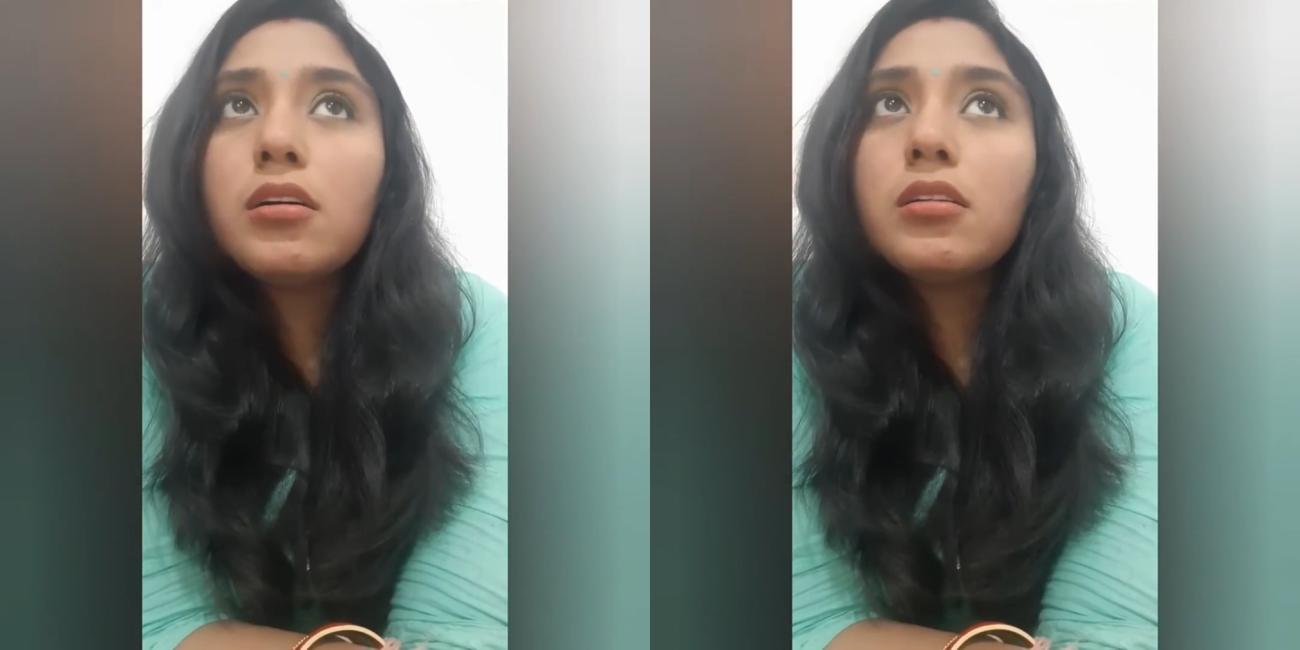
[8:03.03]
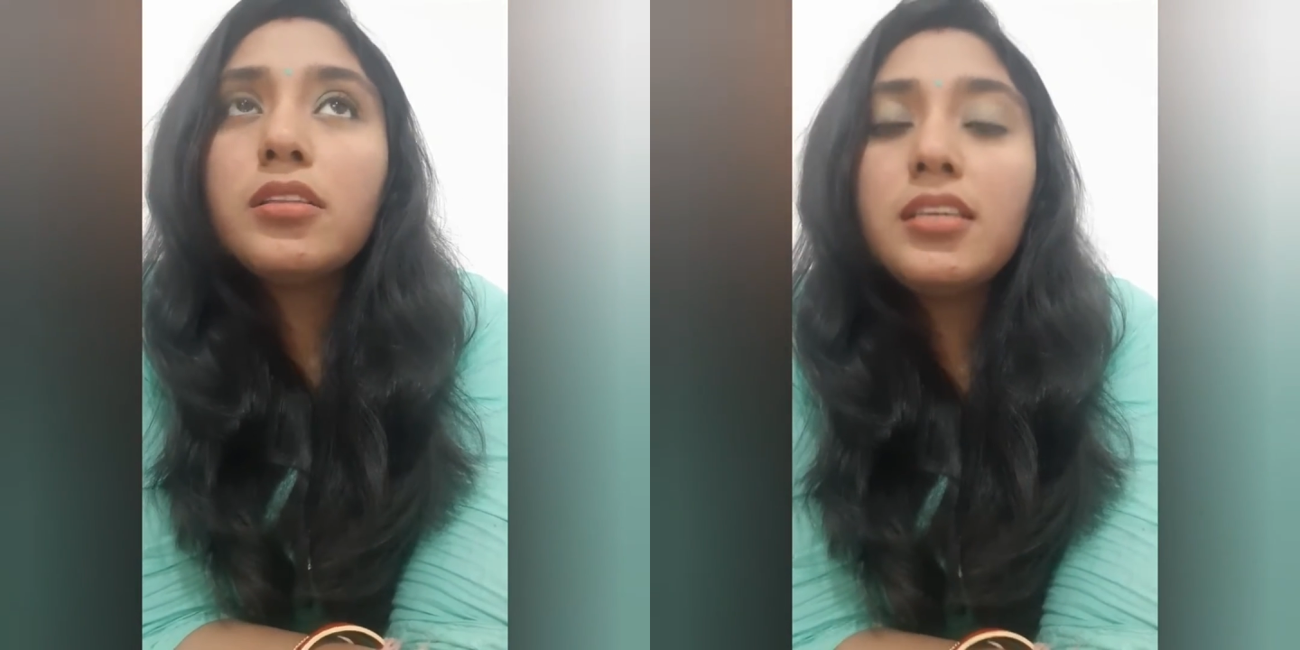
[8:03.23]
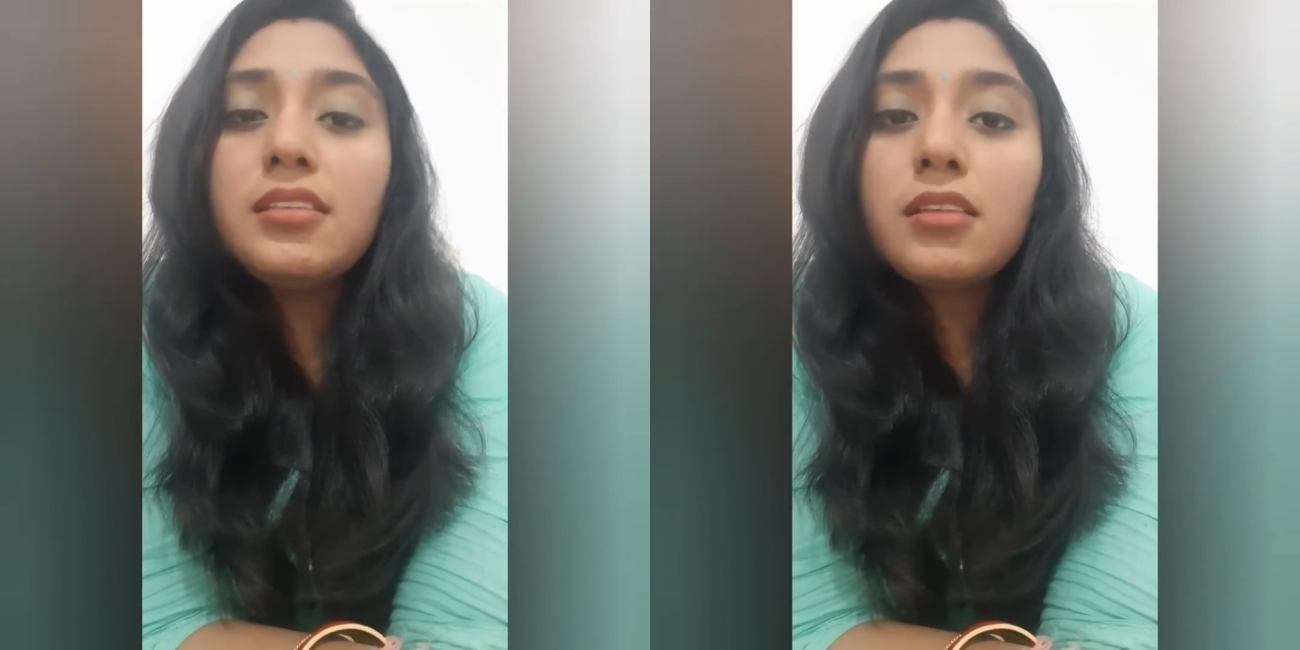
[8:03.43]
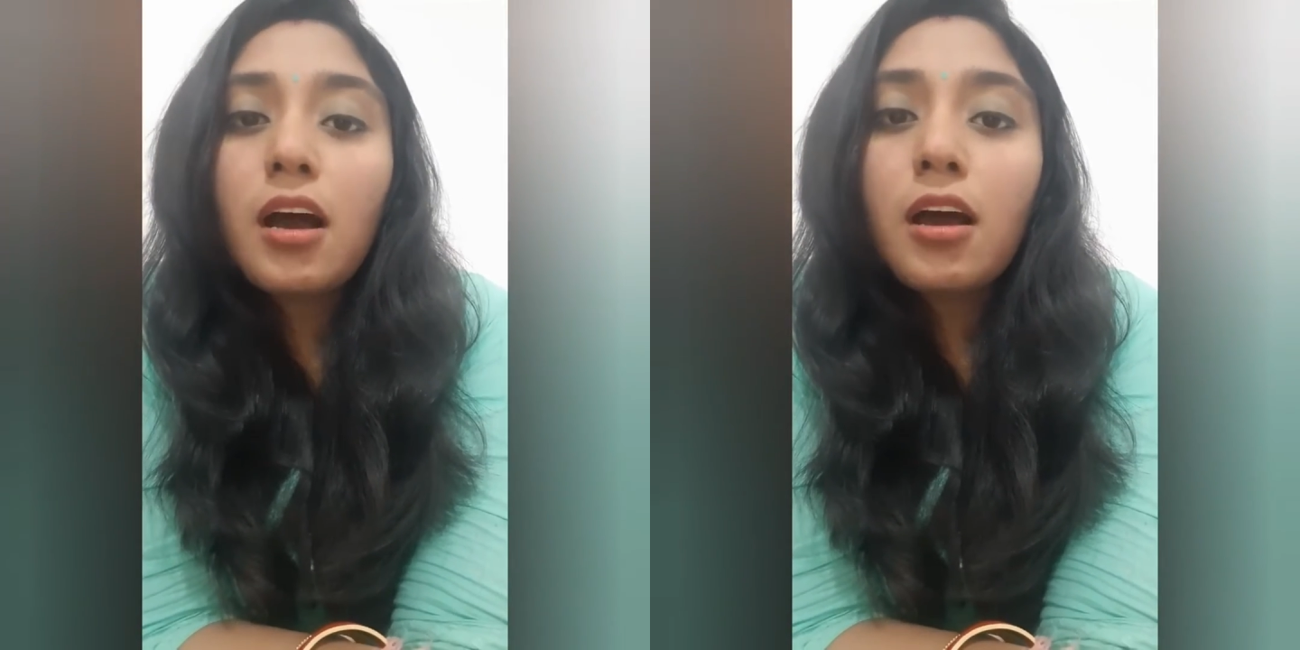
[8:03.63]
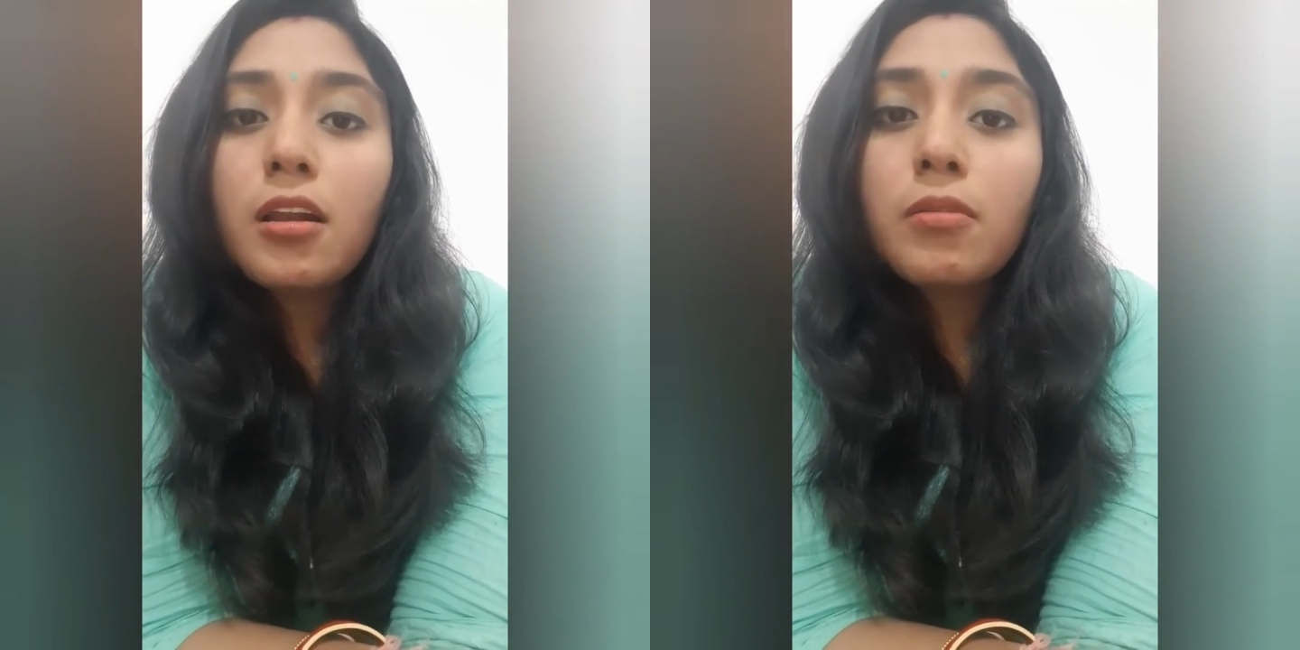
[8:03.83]
These
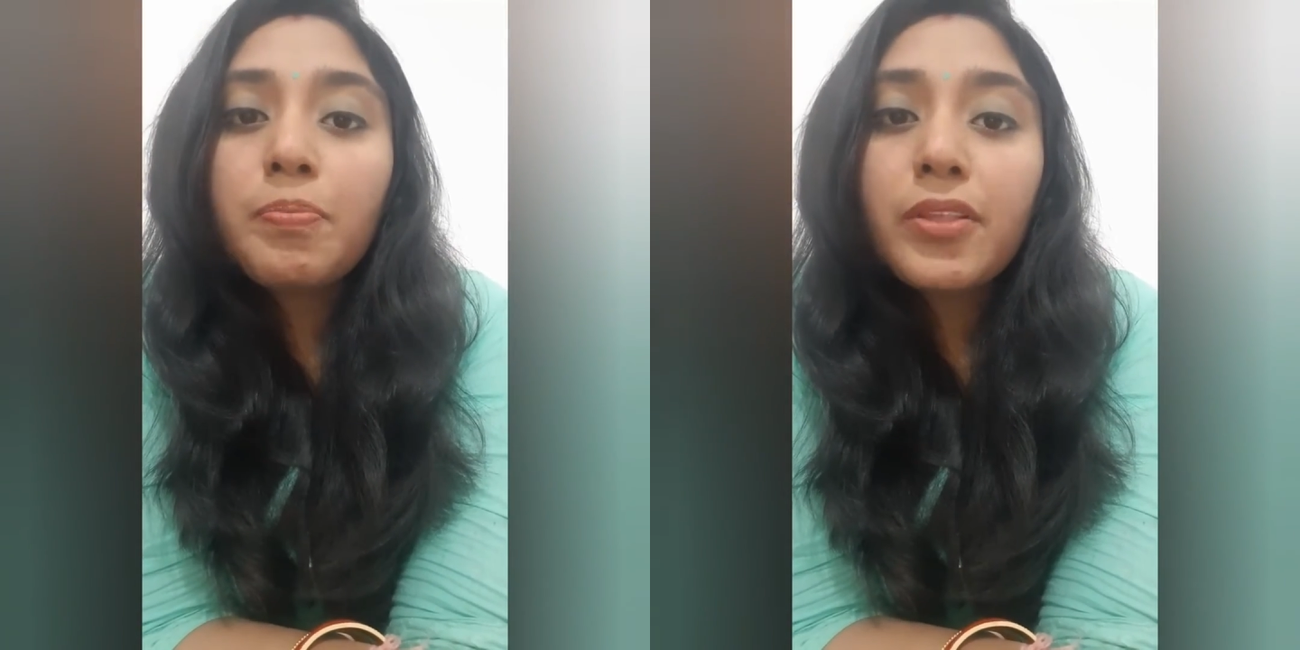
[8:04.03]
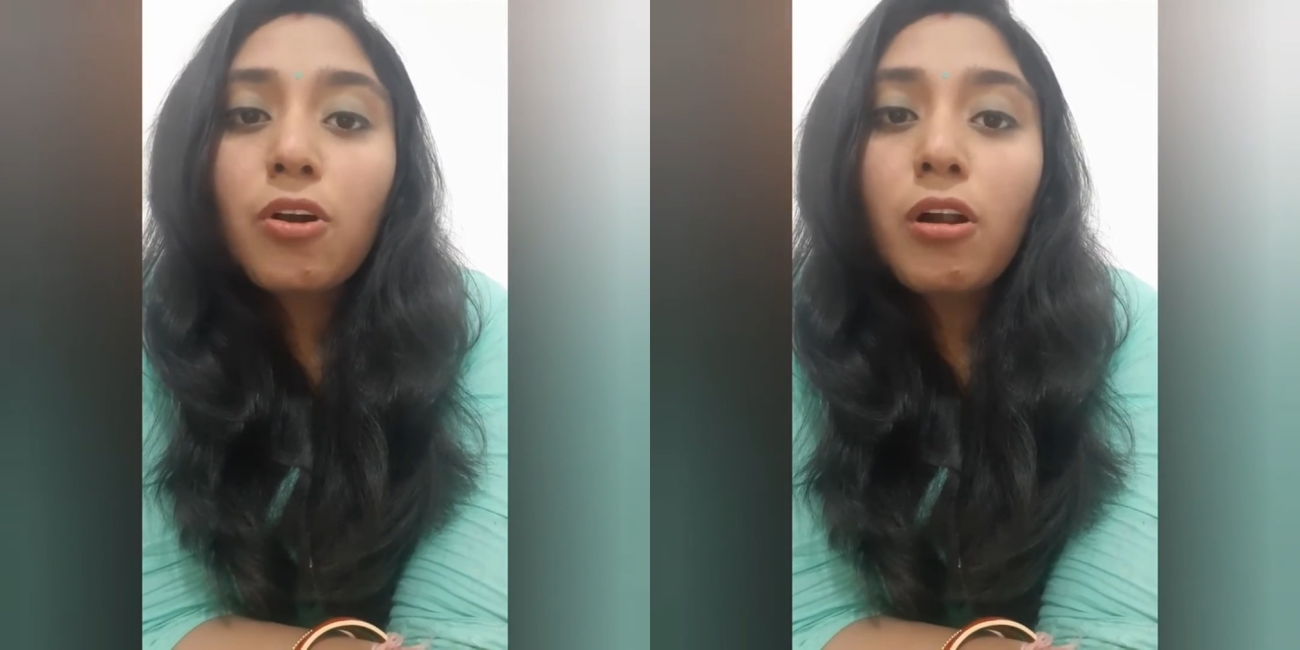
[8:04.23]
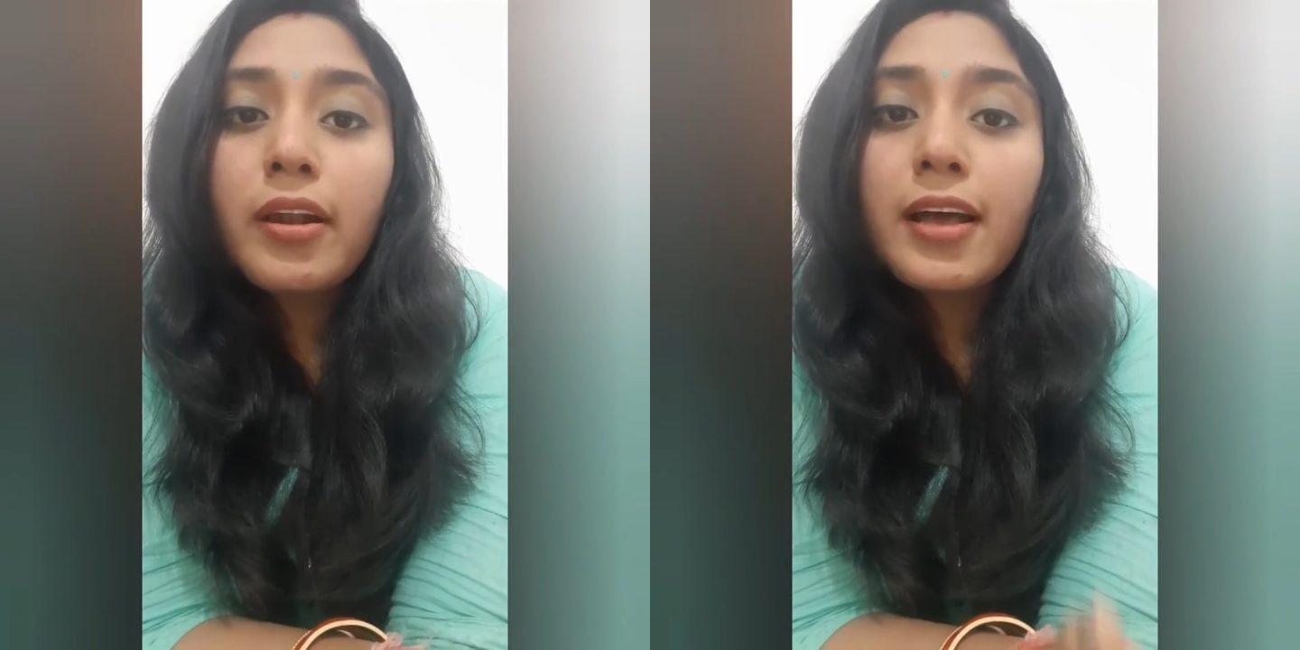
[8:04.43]
are called